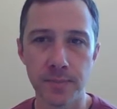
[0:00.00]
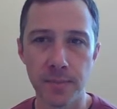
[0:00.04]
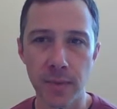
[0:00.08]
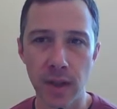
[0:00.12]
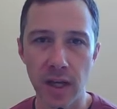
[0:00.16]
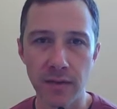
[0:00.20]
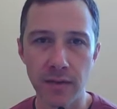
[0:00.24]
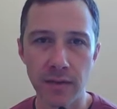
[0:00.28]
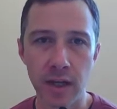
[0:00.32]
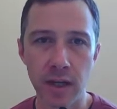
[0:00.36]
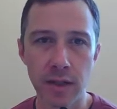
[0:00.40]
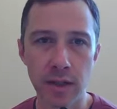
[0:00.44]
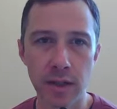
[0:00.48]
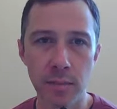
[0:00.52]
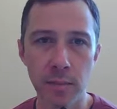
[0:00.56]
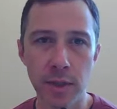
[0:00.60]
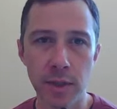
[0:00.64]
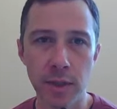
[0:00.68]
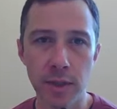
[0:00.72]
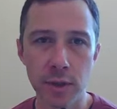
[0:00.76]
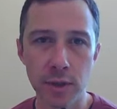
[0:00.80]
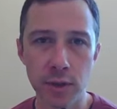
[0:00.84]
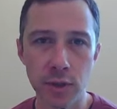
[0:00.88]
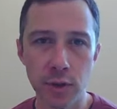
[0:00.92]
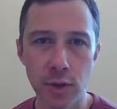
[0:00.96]
I've cut them
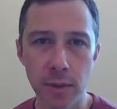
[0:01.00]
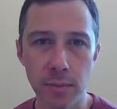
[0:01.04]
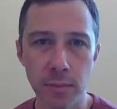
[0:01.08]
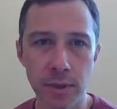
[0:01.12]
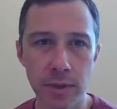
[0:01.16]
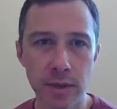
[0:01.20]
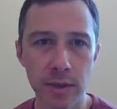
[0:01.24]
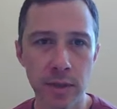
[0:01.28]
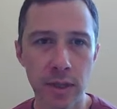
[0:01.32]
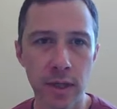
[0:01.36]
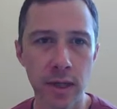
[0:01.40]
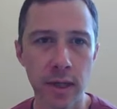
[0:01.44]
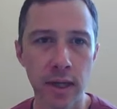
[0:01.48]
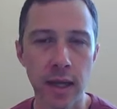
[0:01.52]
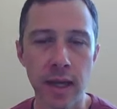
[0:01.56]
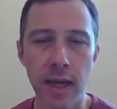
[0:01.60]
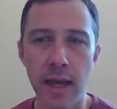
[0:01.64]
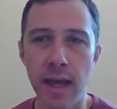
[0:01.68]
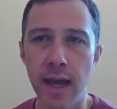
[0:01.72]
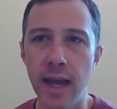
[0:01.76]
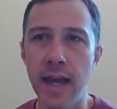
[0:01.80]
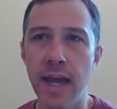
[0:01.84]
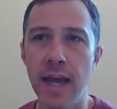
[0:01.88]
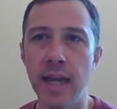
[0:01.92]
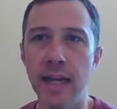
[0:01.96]
into strips,
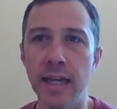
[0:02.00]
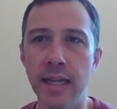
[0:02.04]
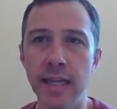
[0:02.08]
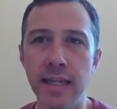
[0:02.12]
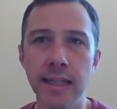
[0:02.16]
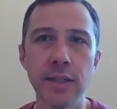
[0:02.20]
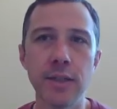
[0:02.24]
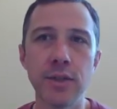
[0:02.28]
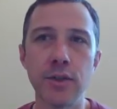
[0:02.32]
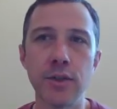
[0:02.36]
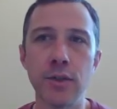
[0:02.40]
and each